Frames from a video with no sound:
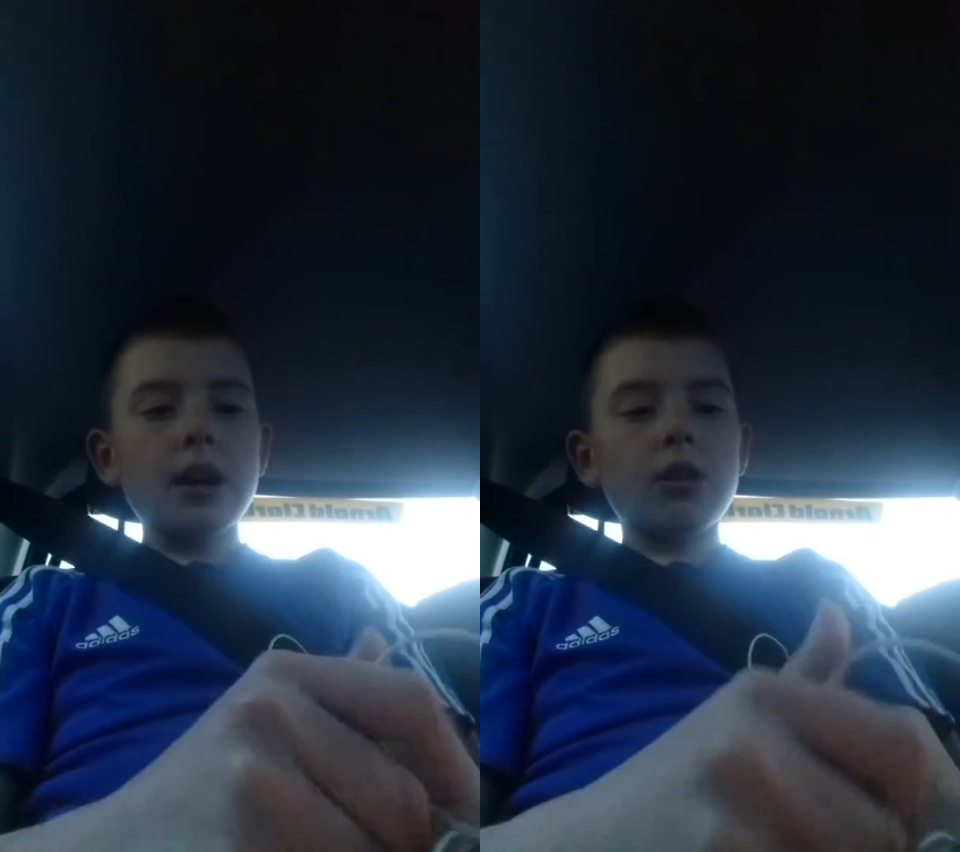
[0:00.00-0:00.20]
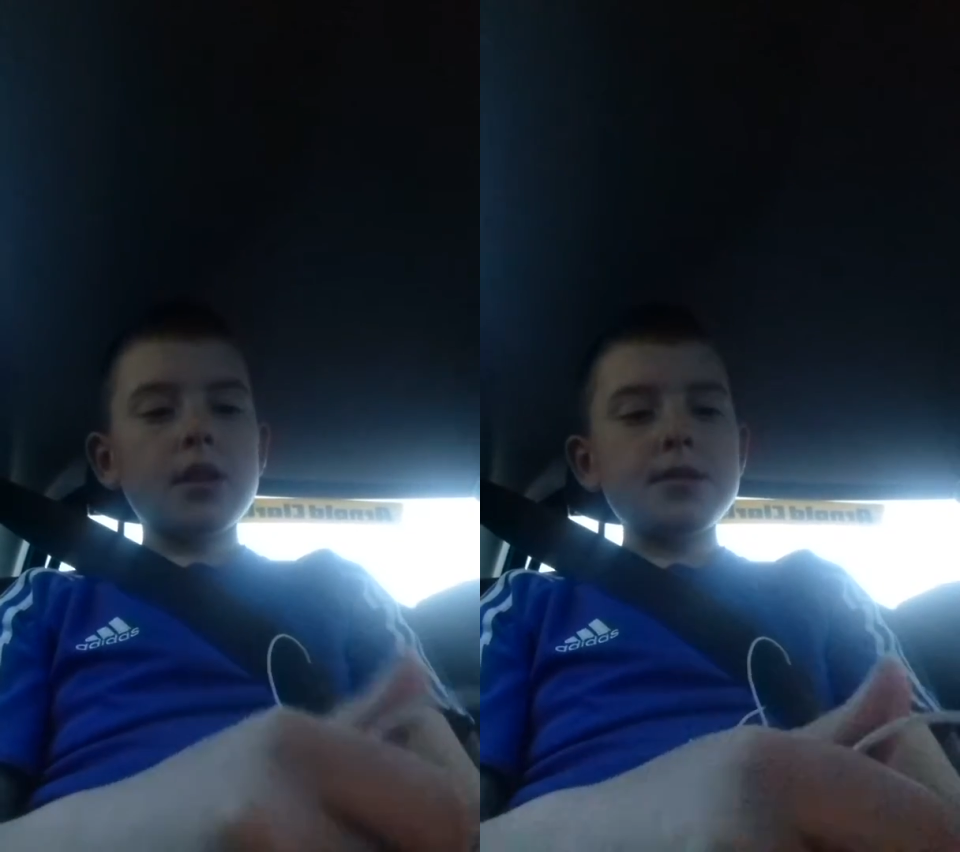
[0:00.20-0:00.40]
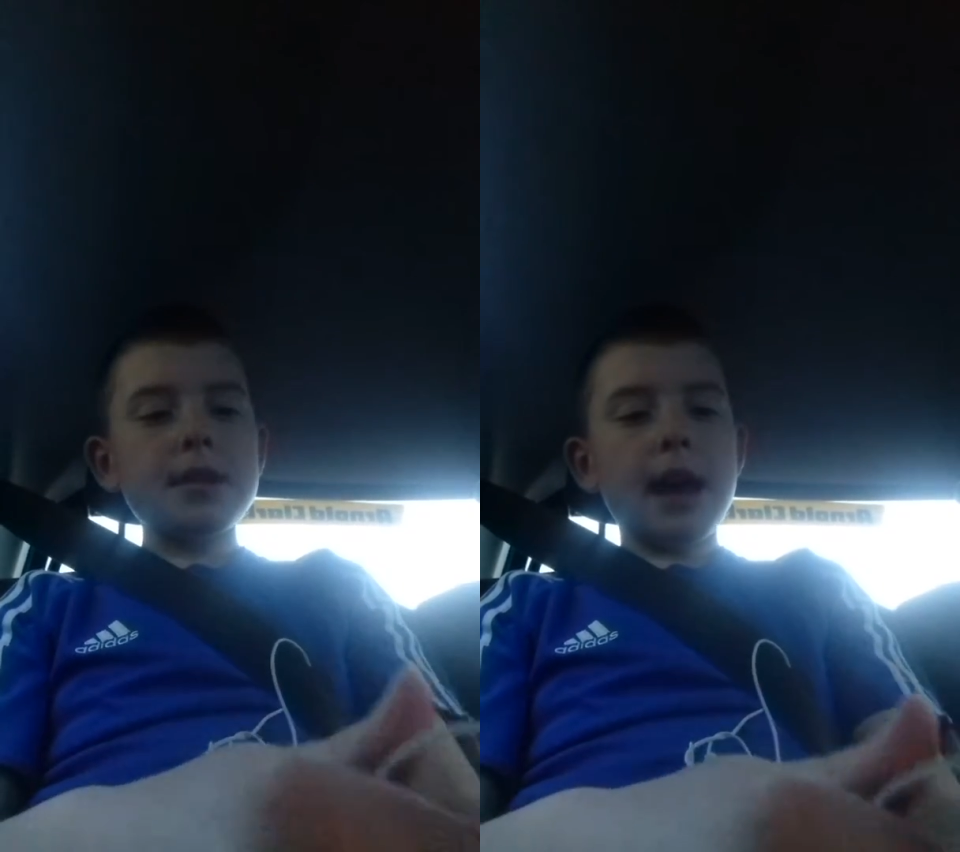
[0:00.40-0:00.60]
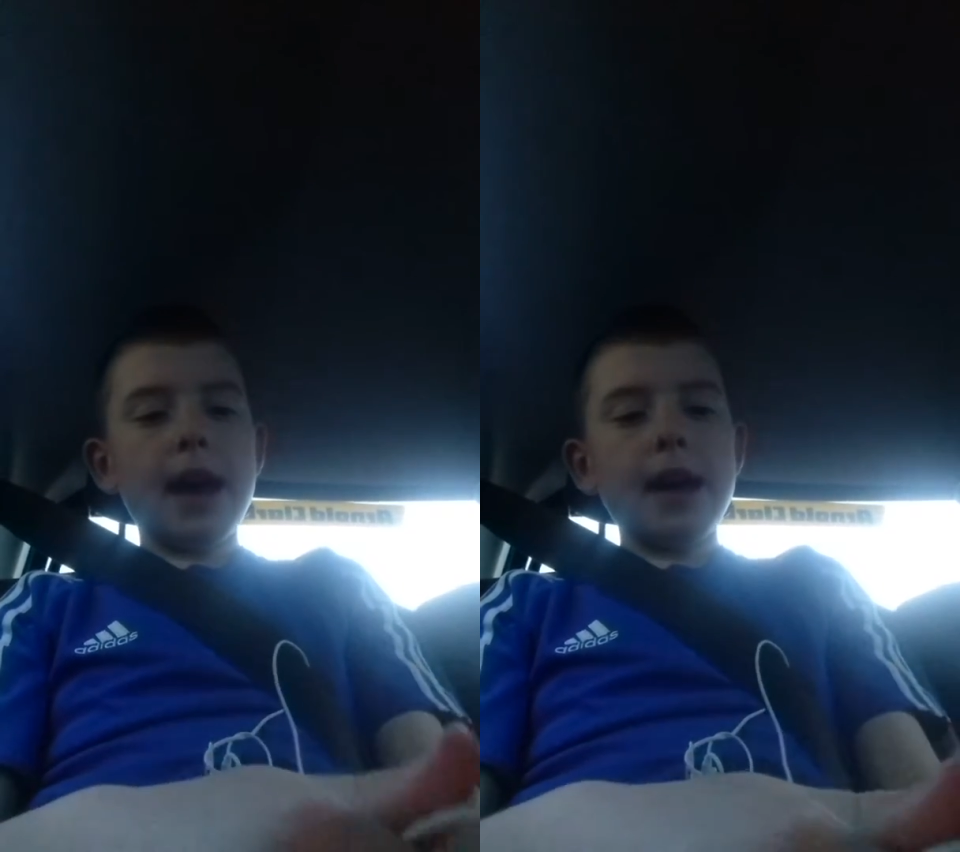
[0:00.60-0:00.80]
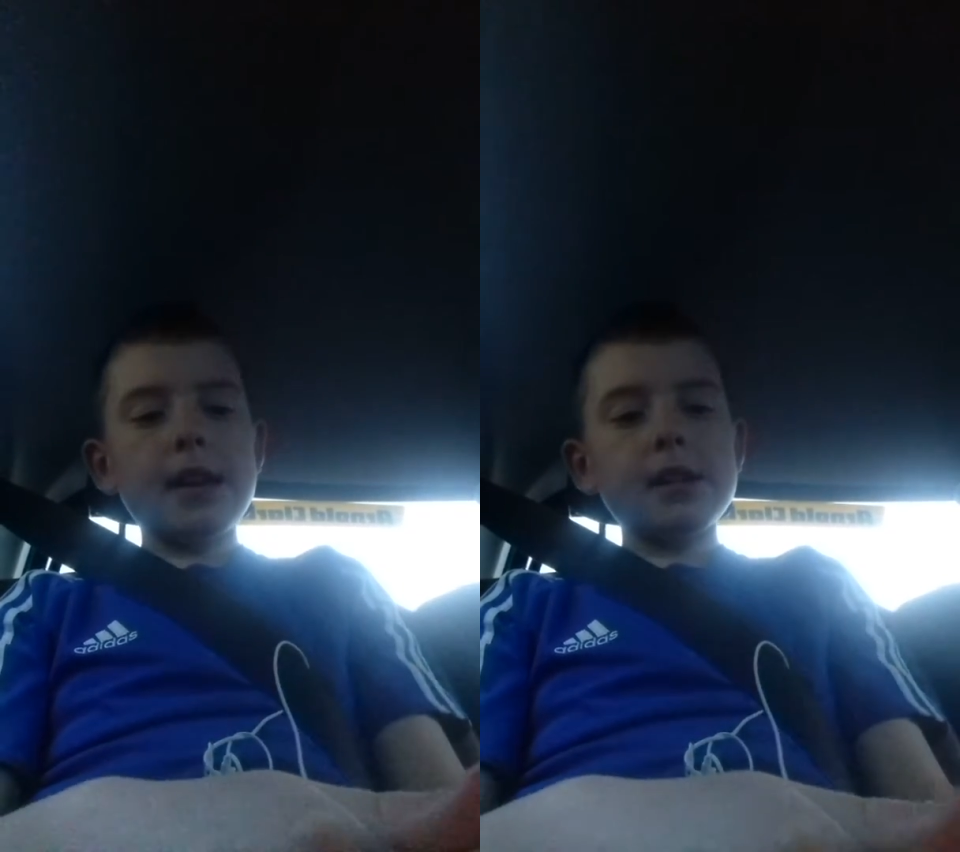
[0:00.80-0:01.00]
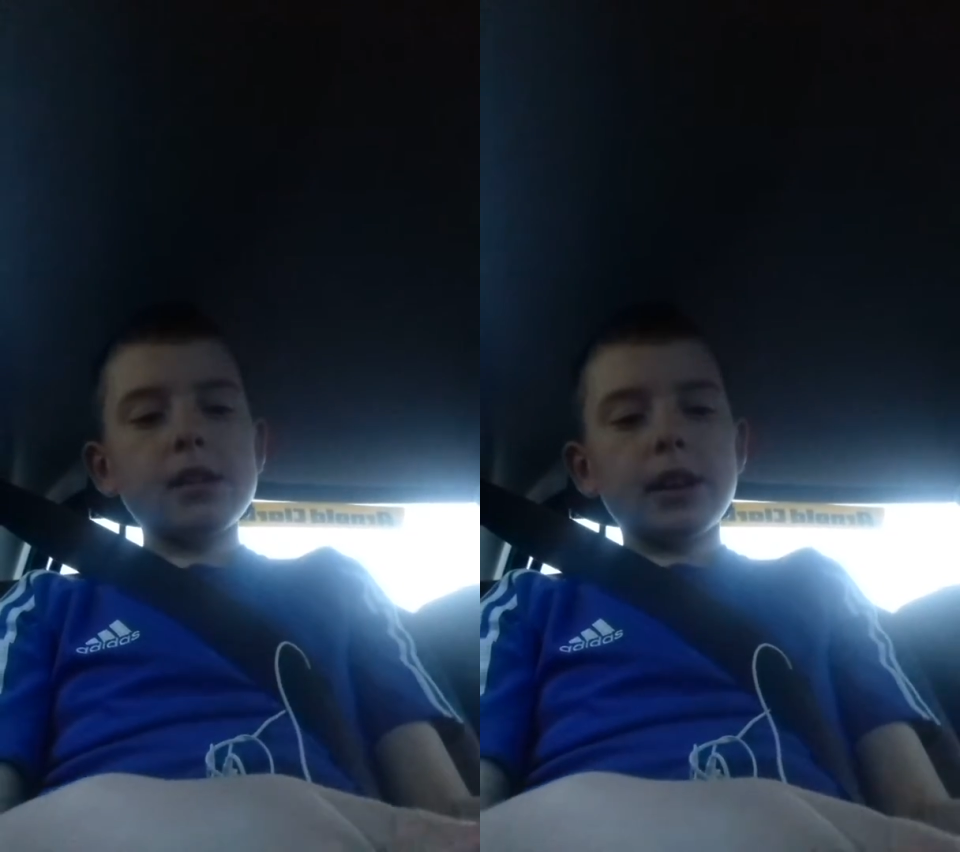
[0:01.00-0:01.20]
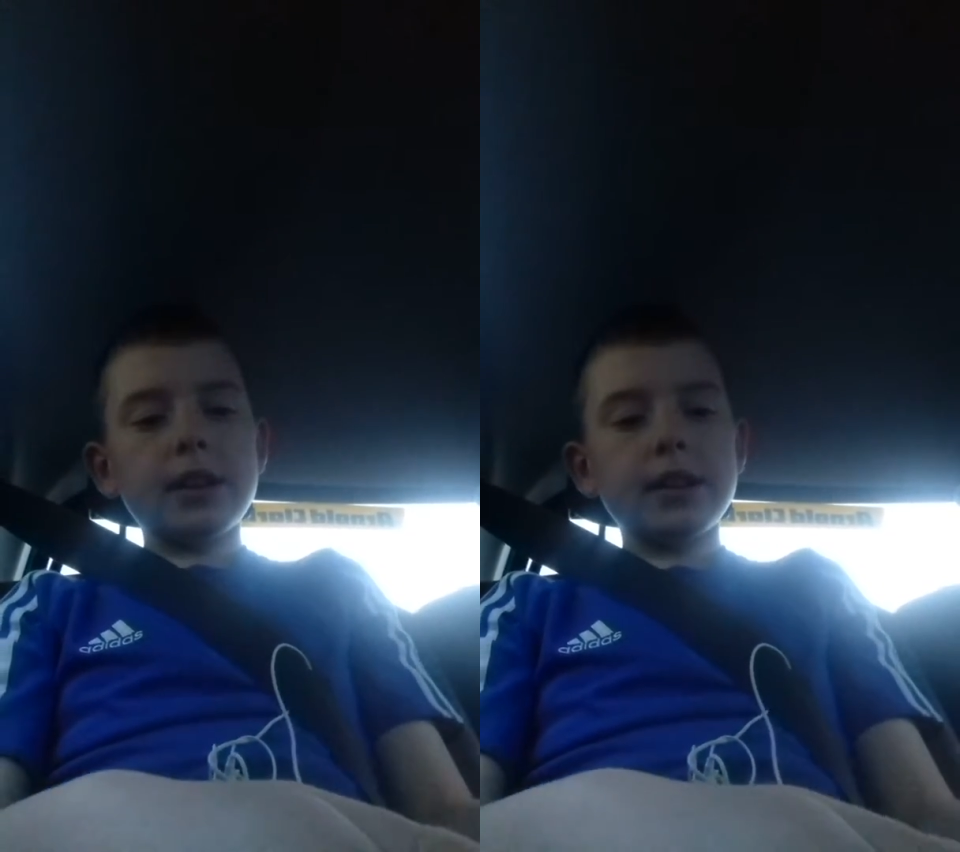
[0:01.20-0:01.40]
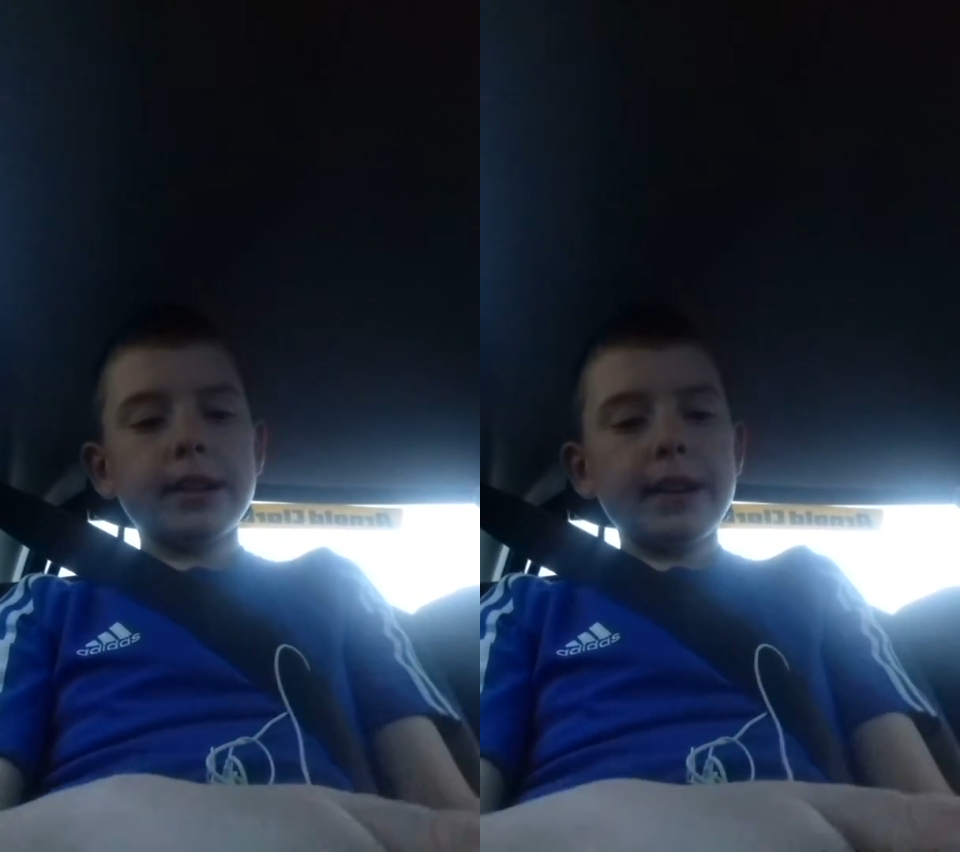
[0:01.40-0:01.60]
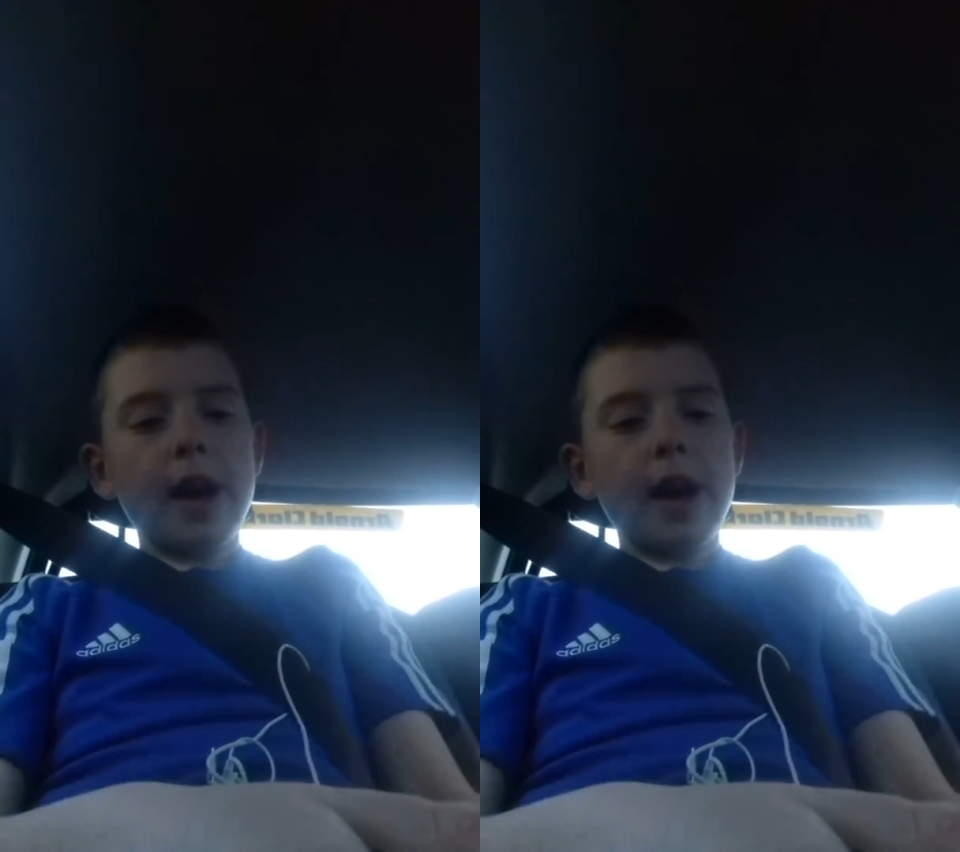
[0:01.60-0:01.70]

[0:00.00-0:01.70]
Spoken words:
because like